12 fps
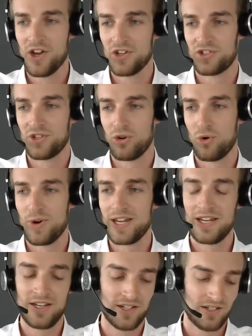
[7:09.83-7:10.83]
So
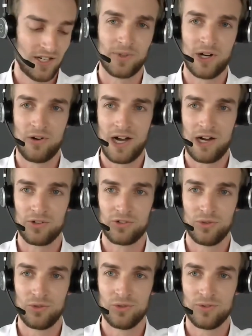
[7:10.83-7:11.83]
we know how
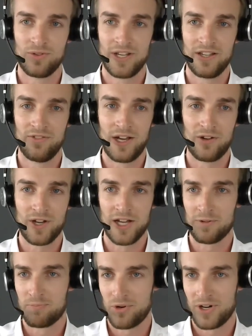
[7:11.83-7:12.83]
to
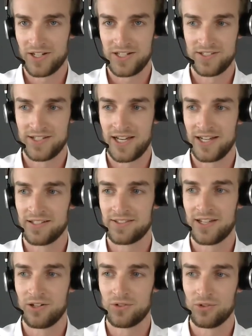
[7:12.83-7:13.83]
evaluate product designs,
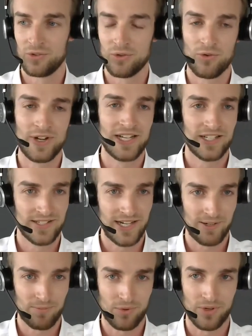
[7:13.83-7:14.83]
how to
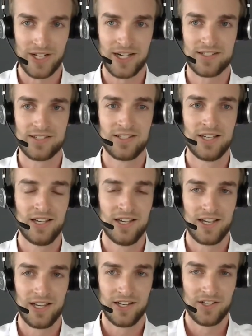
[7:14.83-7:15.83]
redesign products
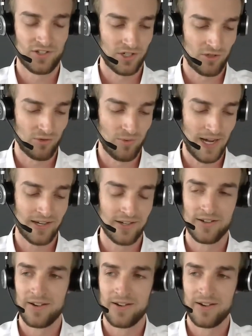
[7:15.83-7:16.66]
in a certain way.